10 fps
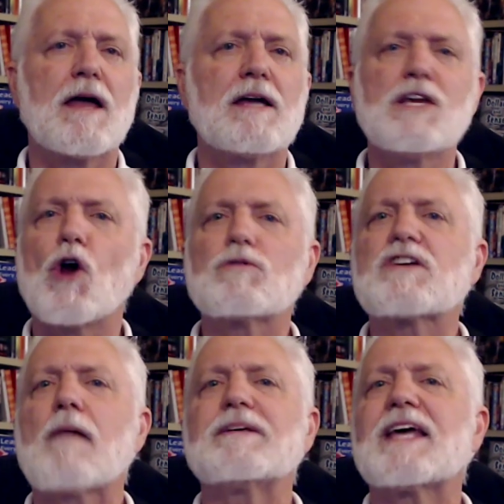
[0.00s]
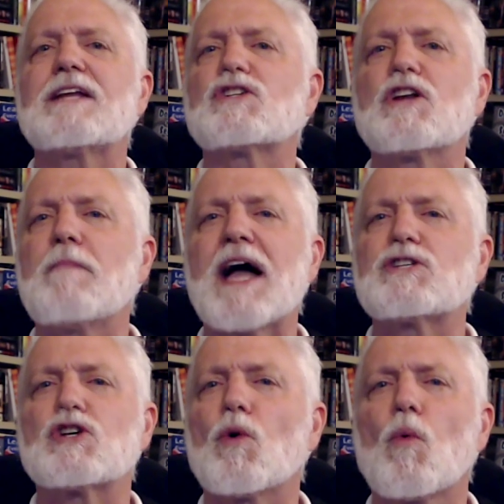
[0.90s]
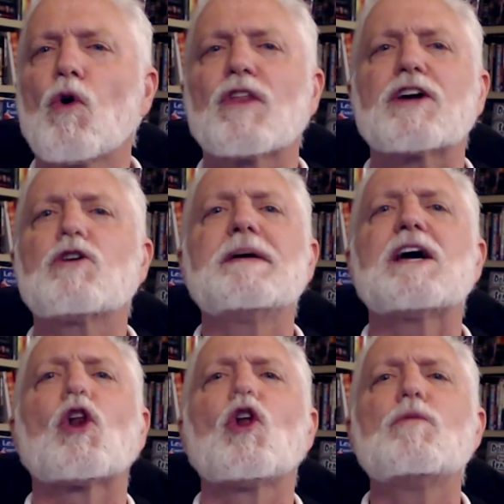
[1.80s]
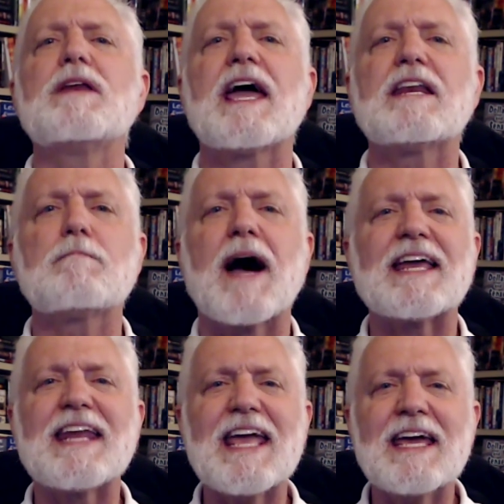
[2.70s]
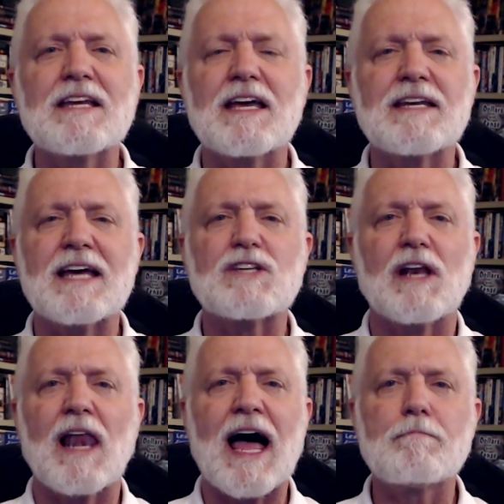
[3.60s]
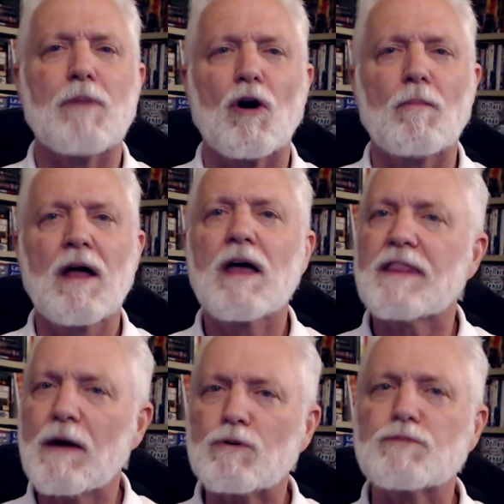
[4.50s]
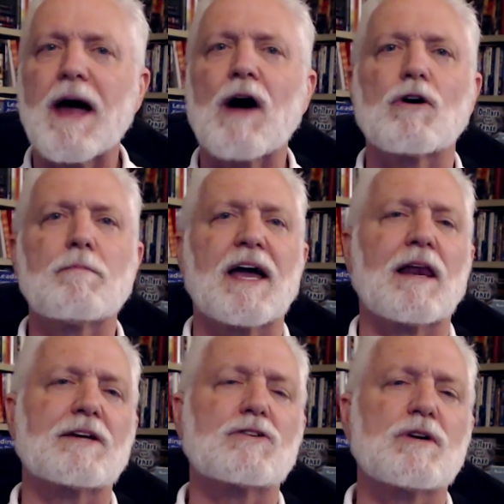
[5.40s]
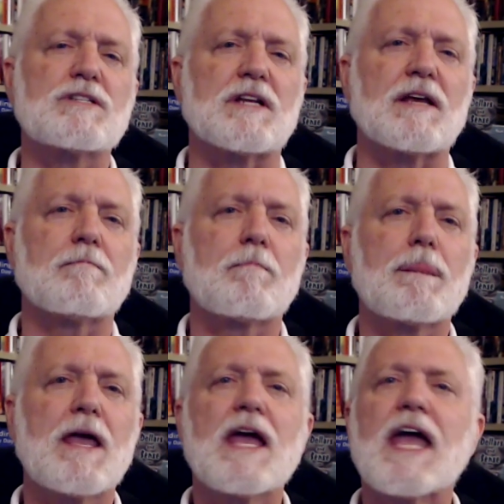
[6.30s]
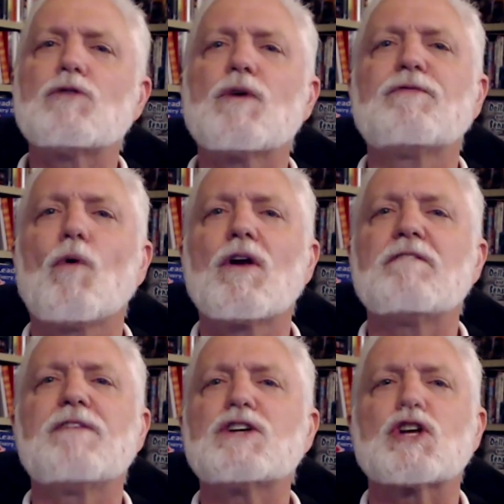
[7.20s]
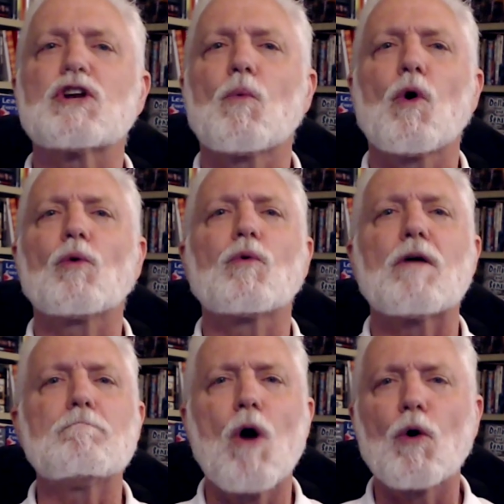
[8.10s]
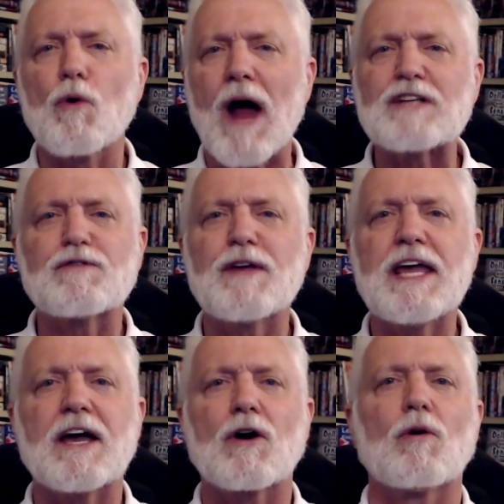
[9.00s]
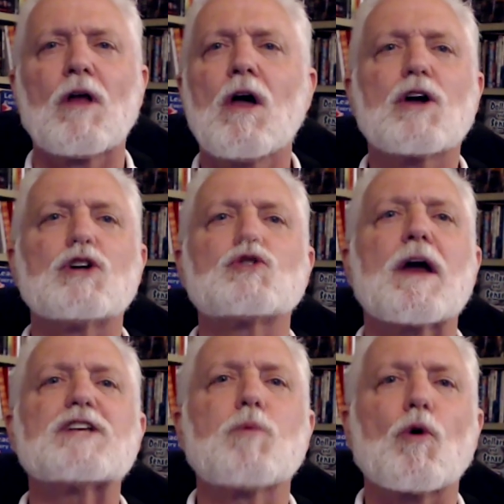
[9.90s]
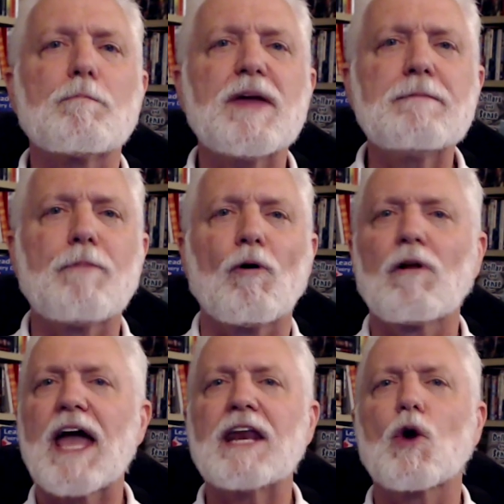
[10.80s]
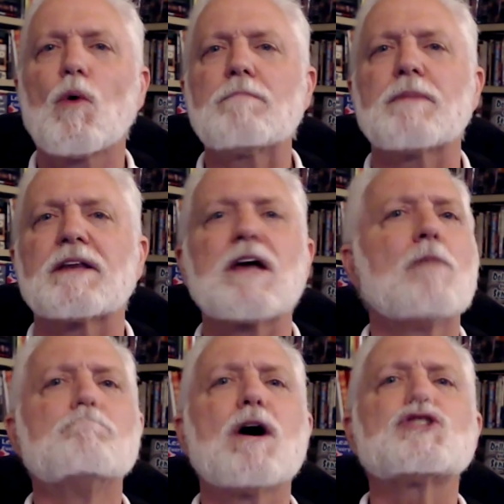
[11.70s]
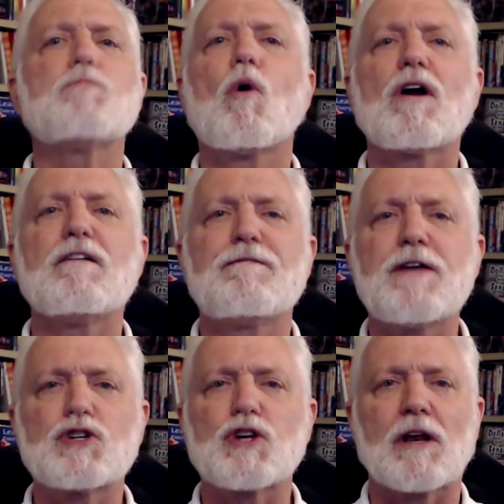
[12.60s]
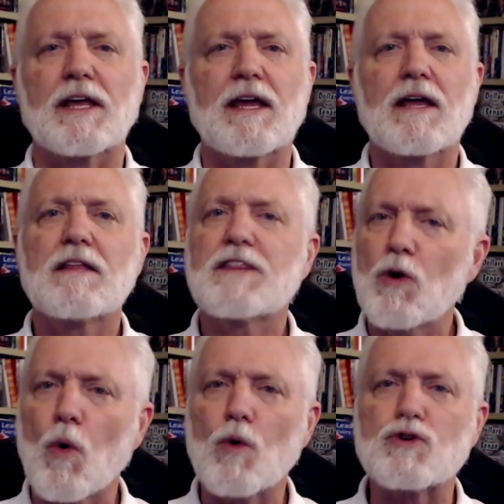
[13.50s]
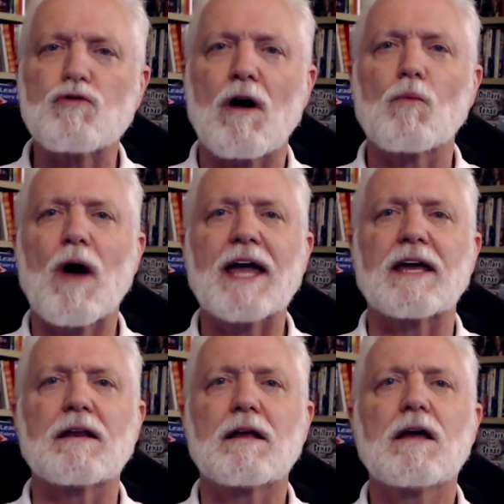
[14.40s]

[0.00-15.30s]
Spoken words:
You know, Thomas Edison imagined a world that could be illuminated by an incandescent light bulb that was powered by electricity. Henry Ford envisioned a world where a motorized vehicle could transport people and equipment much more efficiently than a horse-drawn wagon.